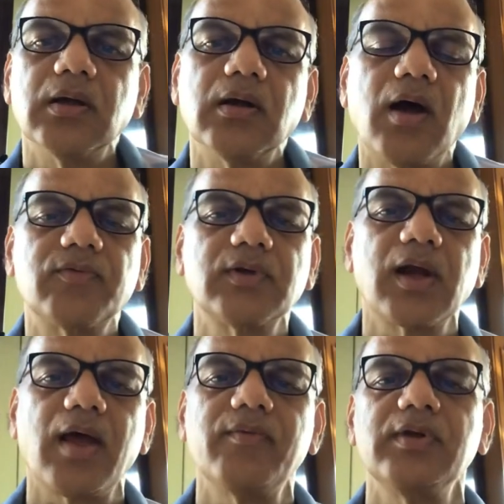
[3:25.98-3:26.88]
after
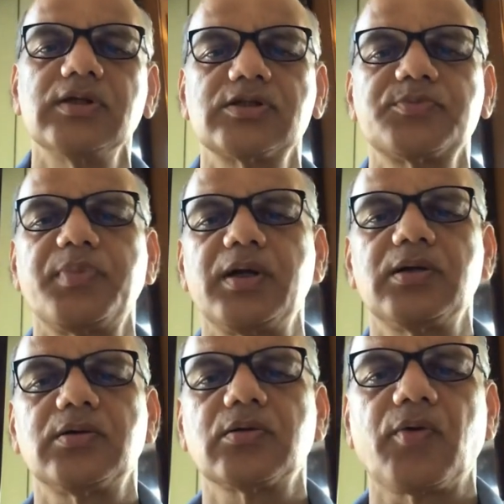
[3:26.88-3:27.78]
having spent
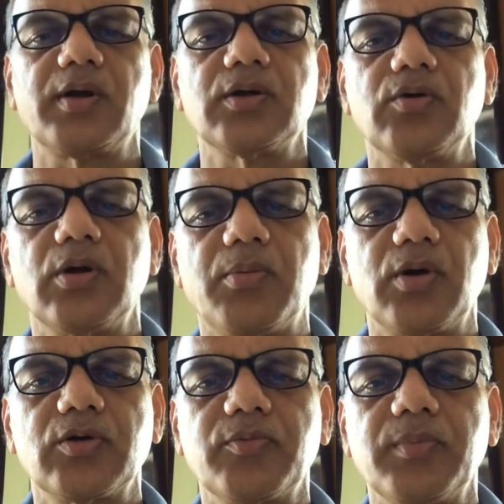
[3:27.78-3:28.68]
quite a good
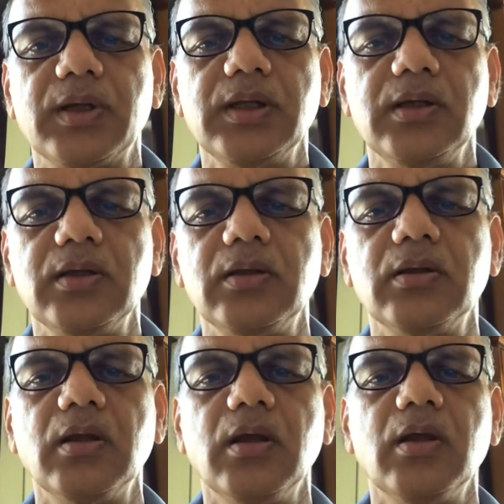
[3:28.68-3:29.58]
amount of money
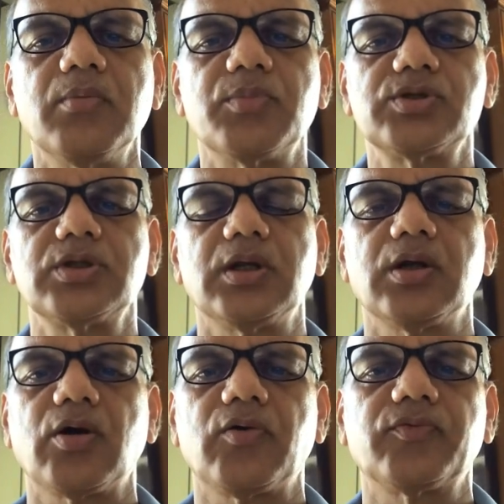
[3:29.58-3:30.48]
in
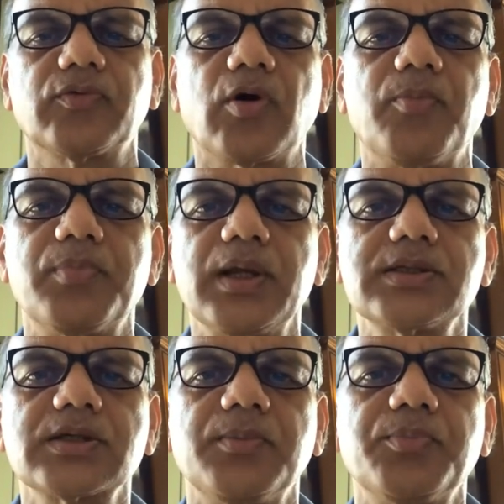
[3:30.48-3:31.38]
machining of
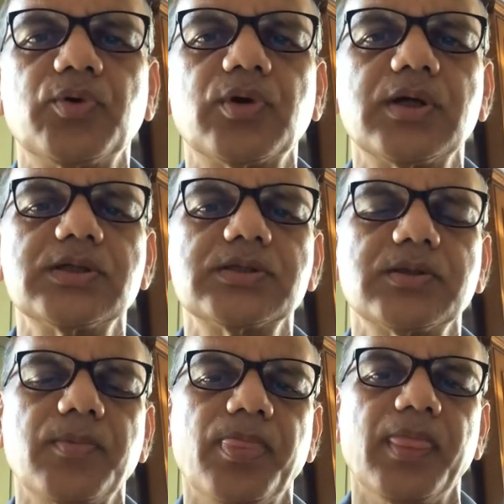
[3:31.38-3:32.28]
complex components.
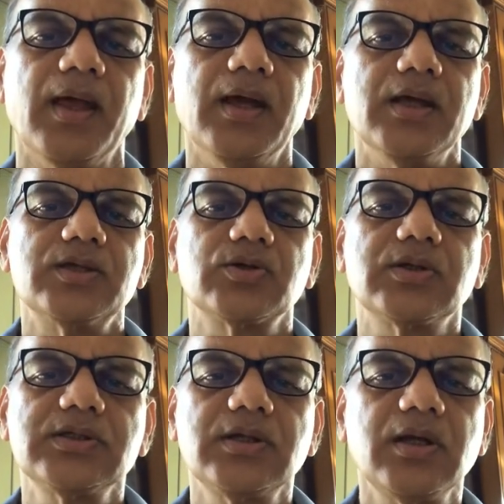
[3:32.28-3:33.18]
So
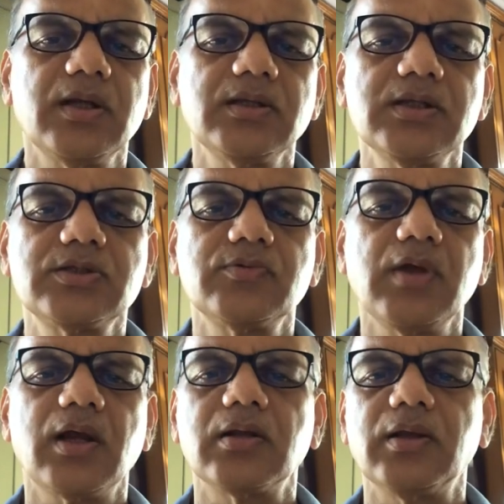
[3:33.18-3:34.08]
considering this, we
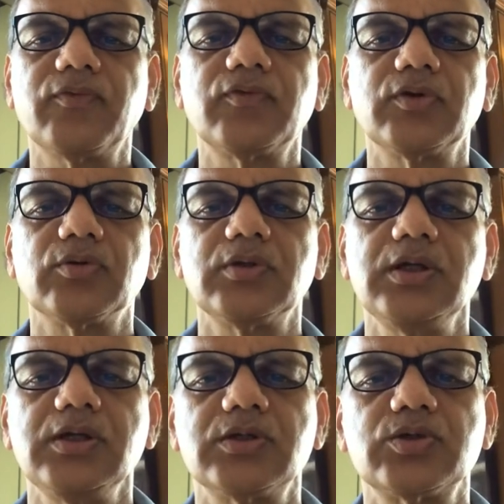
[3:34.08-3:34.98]
are left with
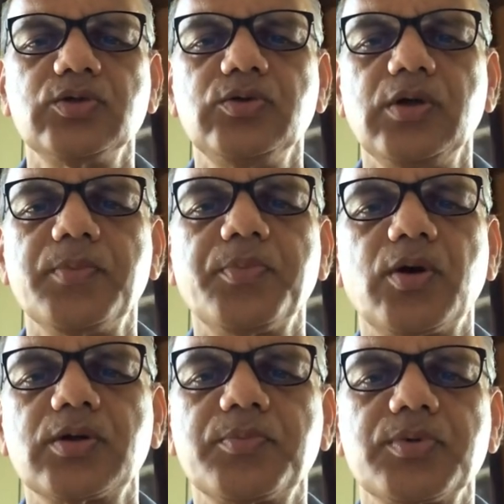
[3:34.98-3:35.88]
only two
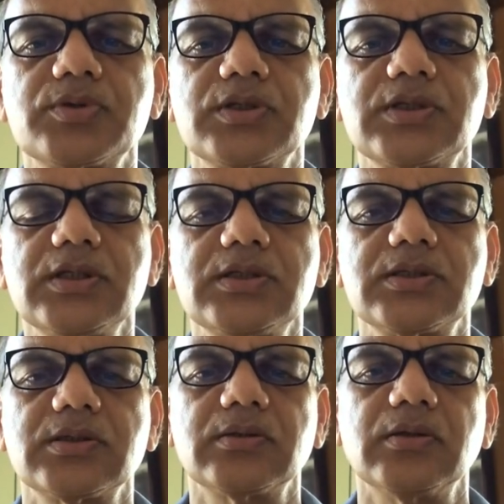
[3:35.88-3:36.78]
important
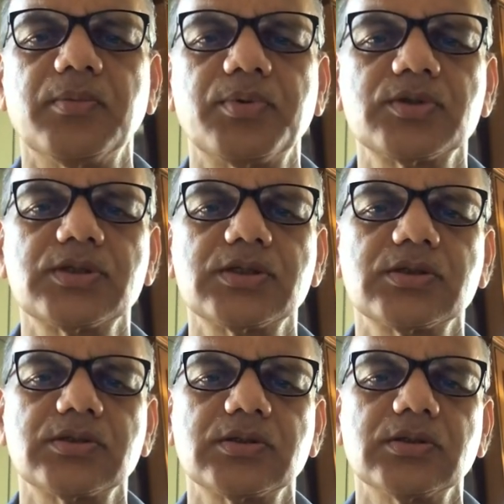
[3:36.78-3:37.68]
processes: the
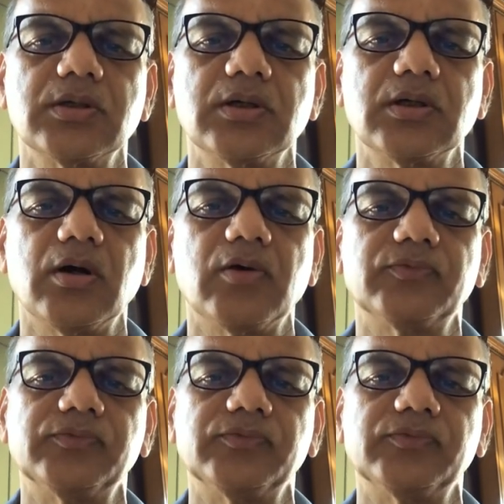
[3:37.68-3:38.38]
process of